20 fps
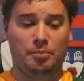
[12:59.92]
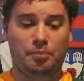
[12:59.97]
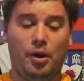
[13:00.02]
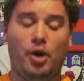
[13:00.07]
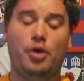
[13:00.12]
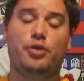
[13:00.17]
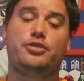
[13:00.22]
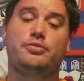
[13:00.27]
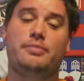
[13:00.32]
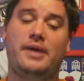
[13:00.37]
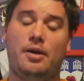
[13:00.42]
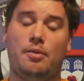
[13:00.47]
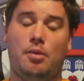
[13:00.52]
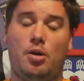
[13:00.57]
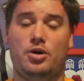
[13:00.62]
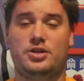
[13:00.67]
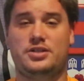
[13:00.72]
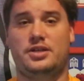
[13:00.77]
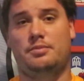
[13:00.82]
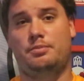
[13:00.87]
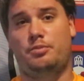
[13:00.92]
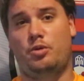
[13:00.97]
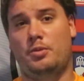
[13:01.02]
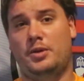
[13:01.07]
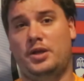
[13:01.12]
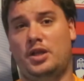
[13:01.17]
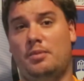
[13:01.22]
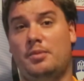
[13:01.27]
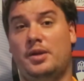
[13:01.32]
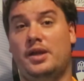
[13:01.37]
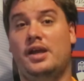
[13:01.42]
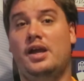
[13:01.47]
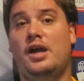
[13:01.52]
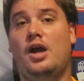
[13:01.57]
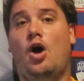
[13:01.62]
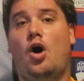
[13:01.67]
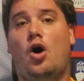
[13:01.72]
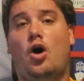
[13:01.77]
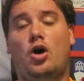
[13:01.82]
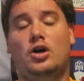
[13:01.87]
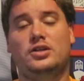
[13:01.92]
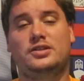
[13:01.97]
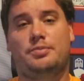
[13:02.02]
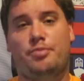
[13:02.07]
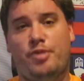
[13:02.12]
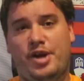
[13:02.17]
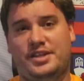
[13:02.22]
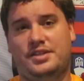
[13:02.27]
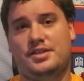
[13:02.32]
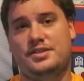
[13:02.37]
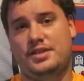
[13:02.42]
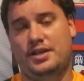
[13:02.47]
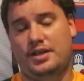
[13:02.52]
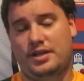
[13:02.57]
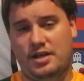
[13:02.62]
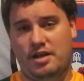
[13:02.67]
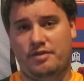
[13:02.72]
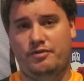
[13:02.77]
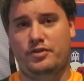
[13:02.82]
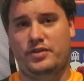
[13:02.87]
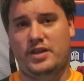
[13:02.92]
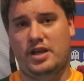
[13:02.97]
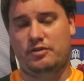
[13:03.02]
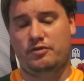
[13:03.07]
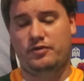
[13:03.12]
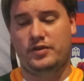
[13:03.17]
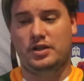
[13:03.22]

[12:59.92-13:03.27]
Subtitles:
Both Malmarks and Bomingambe aren't practicing enough in that